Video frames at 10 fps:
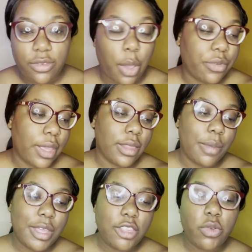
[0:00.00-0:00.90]
So I was like, let
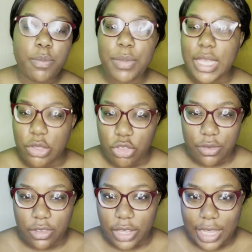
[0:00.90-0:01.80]
me do a
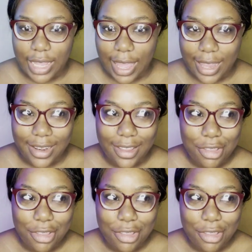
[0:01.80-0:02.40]
Beetlejuice look again.